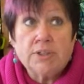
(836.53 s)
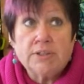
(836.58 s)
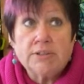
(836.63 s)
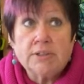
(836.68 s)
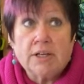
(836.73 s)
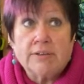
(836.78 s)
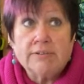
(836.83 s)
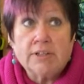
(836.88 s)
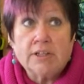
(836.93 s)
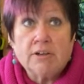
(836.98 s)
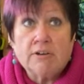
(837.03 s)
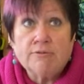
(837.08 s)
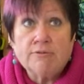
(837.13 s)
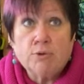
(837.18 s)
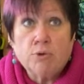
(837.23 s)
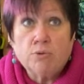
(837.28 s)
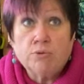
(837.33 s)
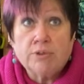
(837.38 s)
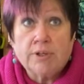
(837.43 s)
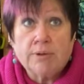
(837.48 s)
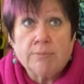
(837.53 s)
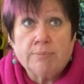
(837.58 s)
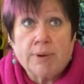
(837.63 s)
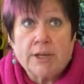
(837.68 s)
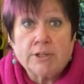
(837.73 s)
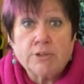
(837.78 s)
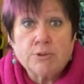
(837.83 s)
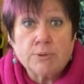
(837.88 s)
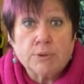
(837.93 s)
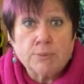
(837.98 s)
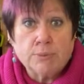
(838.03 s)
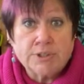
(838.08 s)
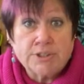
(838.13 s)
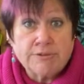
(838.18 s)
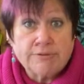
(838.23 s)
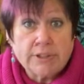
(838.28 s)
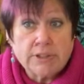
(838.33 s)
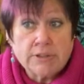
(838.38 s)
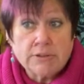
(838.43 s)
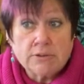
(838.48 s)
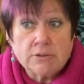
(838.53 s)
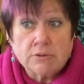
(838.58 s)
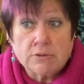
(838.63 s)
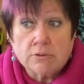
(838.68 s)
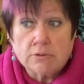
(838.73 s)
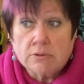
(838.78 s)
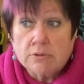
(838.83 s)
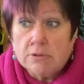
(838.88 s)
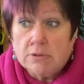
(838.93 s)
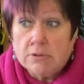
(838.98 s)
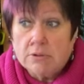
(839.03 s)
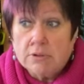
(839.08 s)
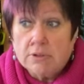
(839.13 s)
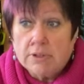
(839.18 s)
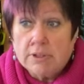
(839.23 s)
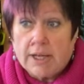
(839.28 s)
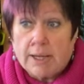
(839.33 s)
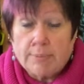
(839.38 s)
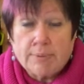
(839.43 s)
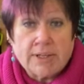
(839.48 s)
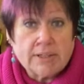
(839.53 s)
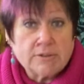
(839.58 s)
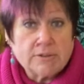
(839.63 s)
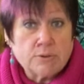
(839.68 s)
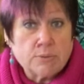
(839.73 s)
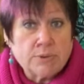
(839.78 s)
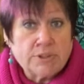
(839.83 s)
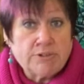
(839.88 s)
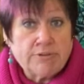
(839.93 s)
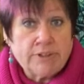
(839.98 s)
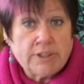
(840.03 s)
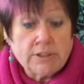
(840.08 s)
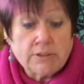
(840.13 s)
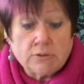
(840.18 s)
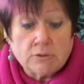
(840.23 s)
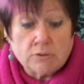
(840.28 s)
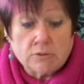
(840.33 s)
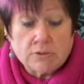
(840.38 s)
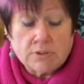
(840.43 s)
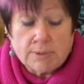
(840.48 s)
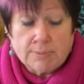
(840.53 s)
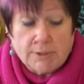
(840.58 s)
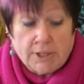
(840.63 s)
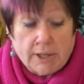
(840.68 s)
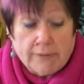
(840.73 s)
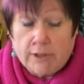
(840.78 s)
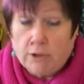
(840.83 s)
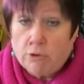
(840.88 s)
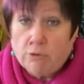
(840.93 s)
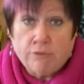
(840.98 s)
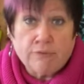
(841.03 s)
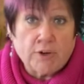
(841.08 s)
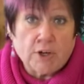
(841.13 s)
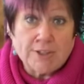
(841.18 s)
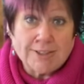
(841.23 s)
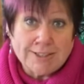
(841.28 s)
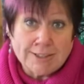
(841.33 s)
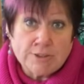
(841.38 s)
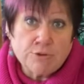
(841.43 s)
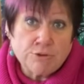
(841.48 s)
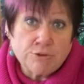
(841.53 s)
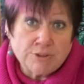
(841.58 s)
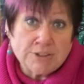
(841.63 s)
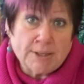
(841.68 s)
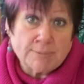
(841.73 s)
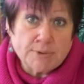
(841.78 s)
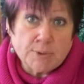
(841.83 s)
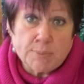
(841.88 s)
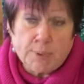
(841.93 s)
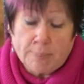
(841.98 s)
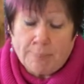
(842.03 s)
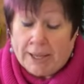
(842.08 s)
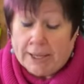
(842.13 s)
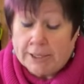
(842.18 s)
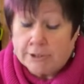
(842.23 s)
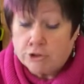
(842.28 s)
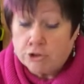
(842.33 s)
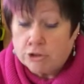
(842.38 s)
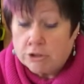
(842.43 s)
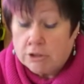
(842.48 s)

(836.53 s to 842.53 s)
think I've called it Patchwork Witterings or Abby Ann's Witterings or something like that. You'll find it is hooked up to my page.